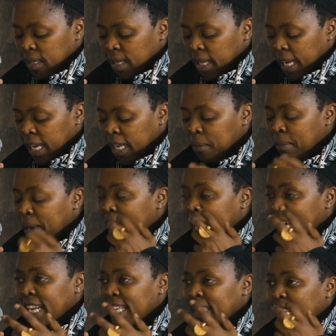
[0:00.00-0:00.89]
in my
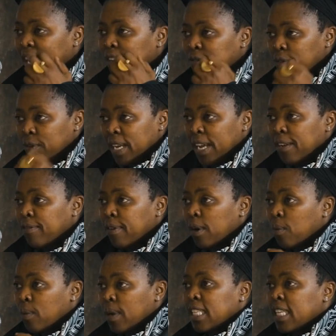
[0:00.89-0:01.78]
head, I forever
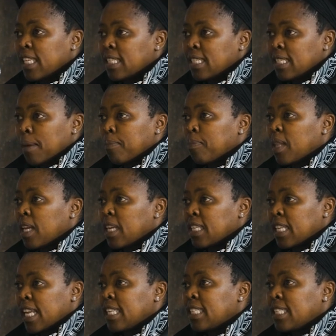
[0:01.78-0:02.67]
wanted
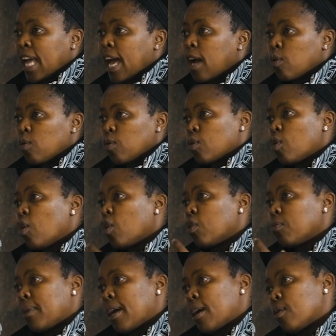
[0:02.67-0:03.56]
something that I could
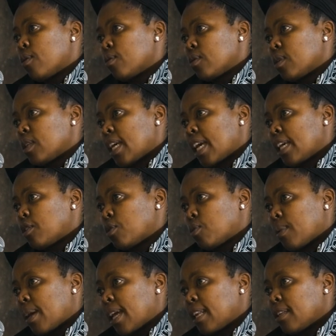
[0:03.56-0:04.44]
call my own as
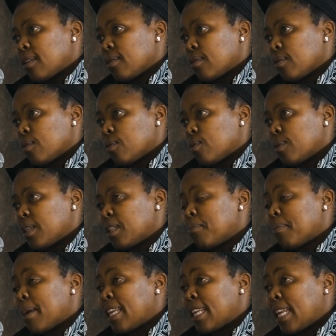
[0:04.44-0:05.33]
well, with
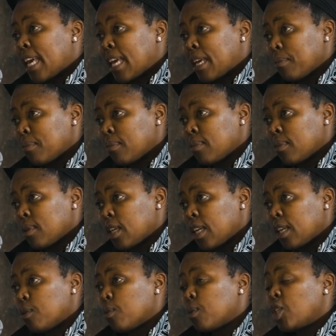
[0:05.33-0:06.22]
my name,
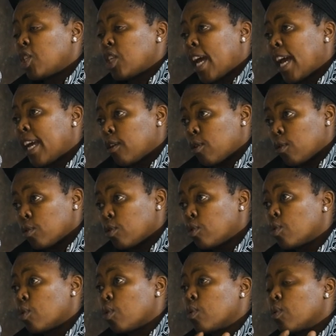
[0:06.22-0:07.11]
in which I
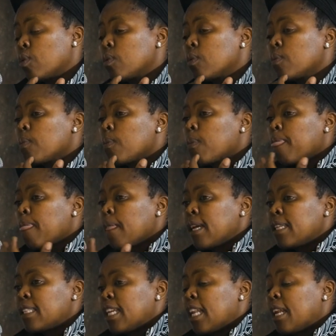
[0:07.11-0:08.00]
also
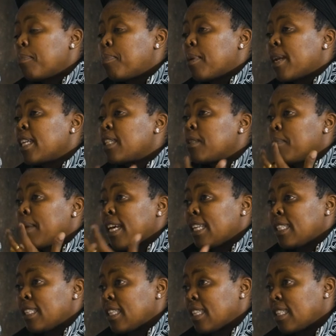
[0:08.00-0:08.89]
celebrate my
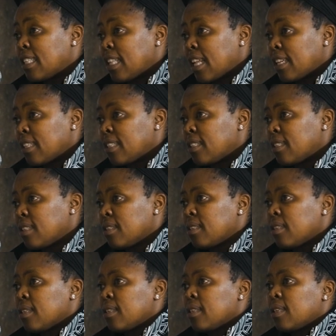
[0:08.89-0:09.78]
ancestors.
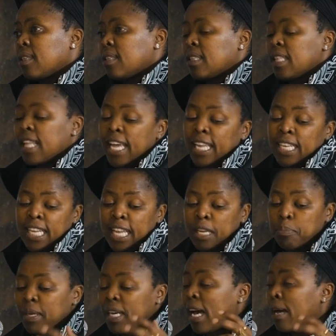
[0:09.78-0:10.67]
Then
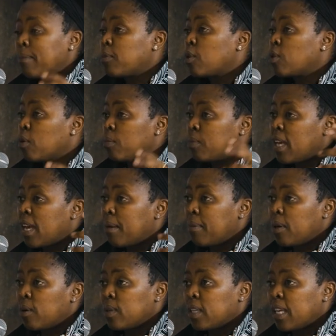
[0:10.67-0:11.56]
that becomes
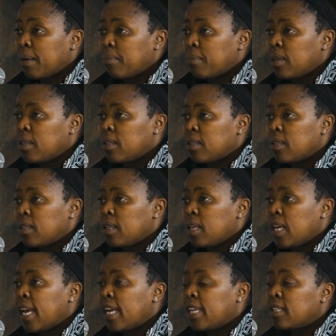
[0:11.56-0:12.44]
Somnyama Ngonyama.
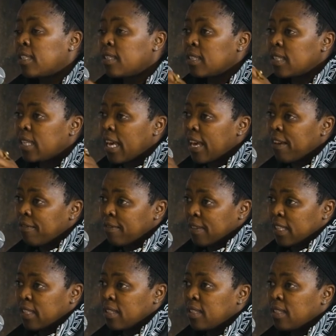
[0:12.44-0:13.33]
And
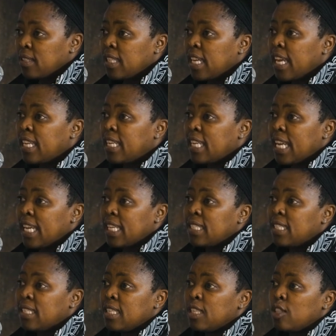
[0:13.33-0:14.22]
Gavin turned
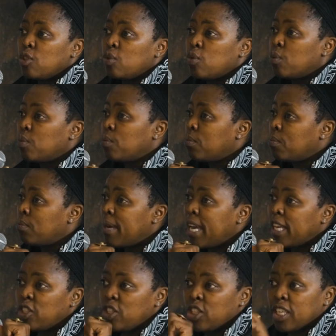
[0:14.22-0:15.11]
that into
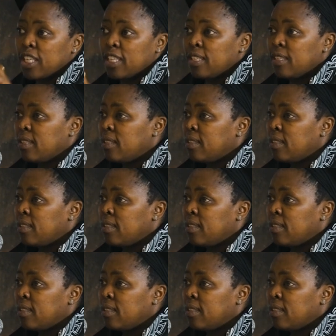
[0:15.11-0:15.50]
magic.